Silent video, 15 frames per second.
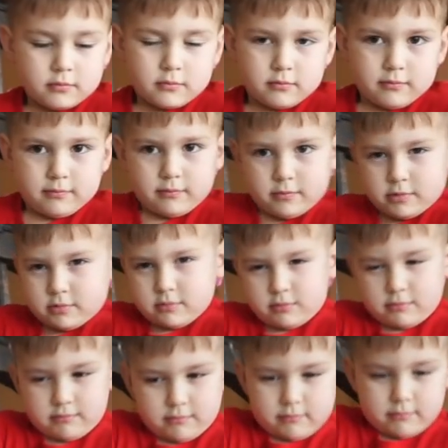You
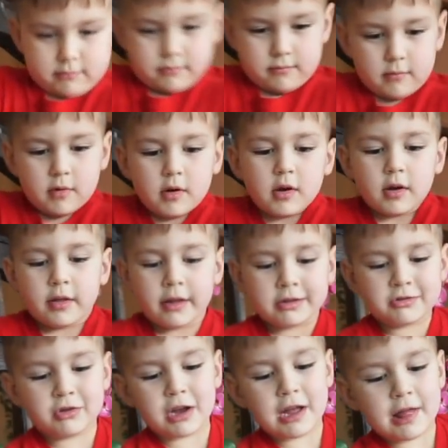ready?
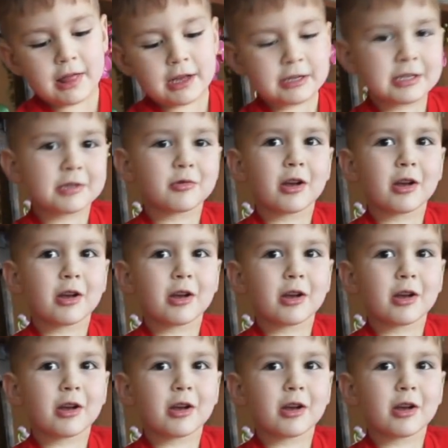That's right. This is